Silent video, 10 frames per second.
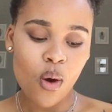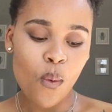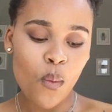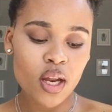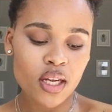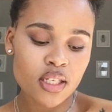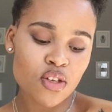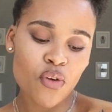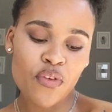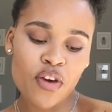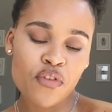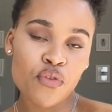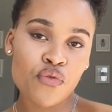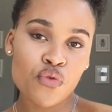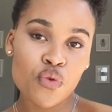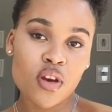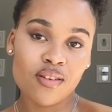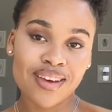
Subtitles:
What is your favorite food?